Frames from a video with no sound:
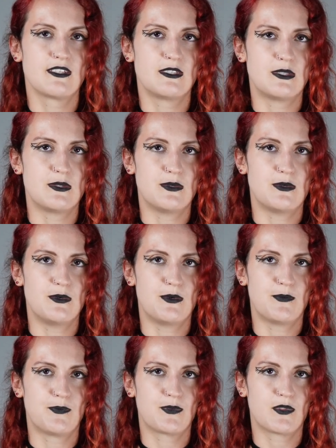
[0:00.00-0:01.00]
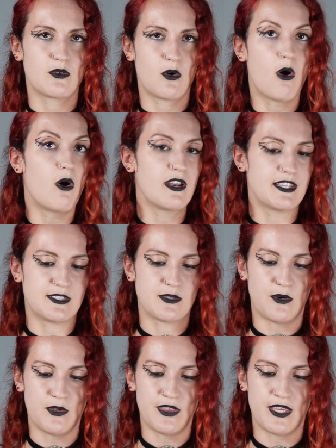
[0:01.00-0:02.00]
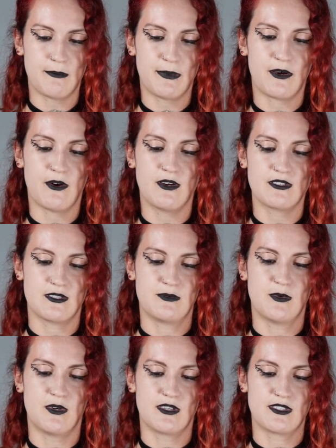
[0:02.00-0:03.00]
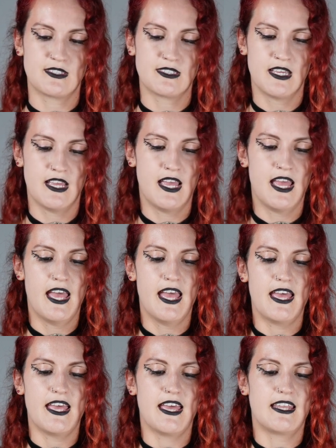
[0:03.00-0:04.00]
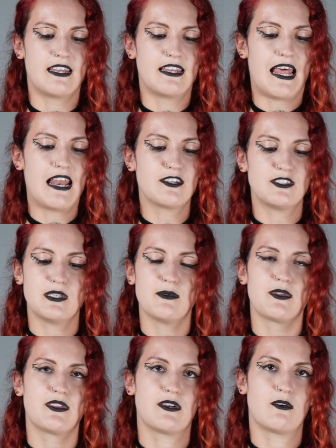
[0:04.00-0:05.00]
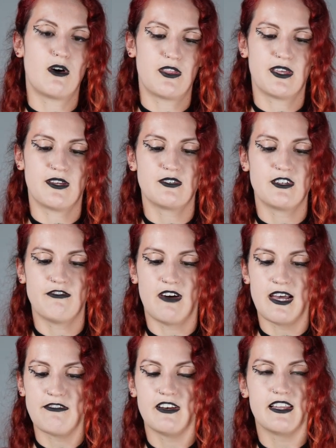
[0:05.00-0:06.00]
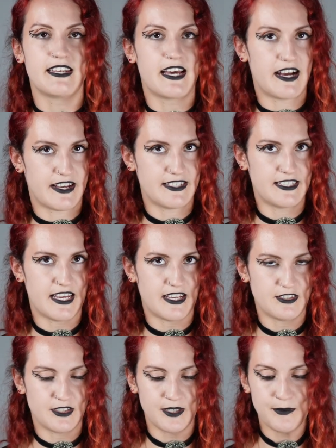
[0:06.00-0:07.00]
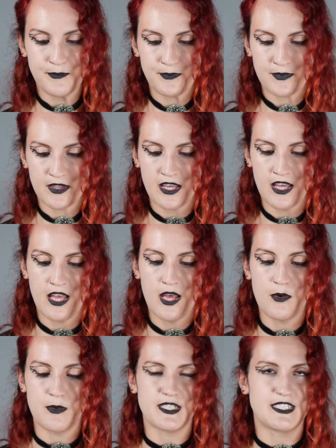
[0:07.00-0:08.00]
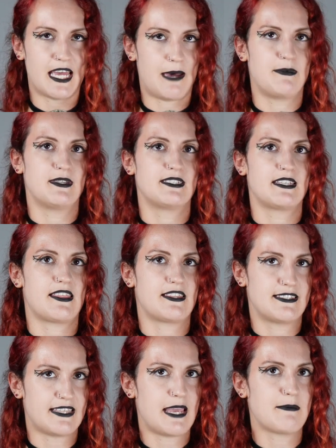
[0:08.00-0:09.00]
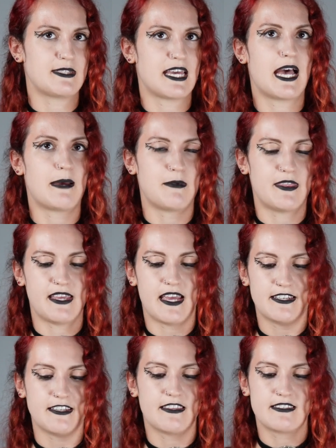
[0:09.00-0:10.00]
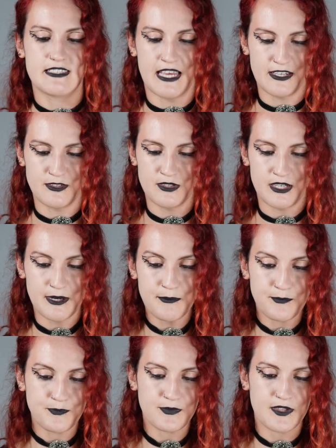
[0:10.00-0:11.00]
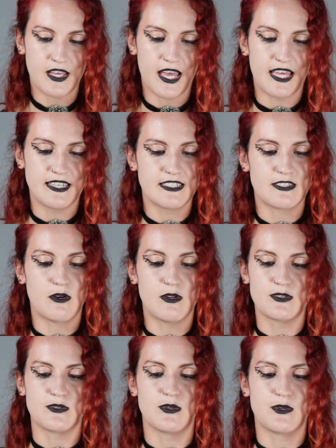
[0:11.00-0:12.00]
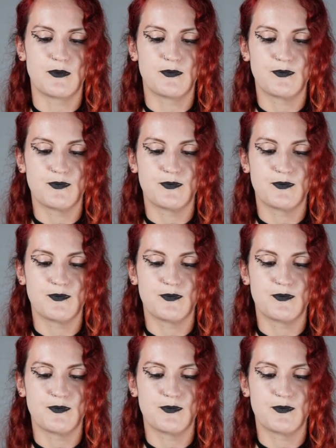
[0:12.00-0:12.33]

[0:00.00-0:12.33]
to call it Gothic because it was an analogy with the Gothic revival in architecture, which happened at the same time in the 18th century. And it also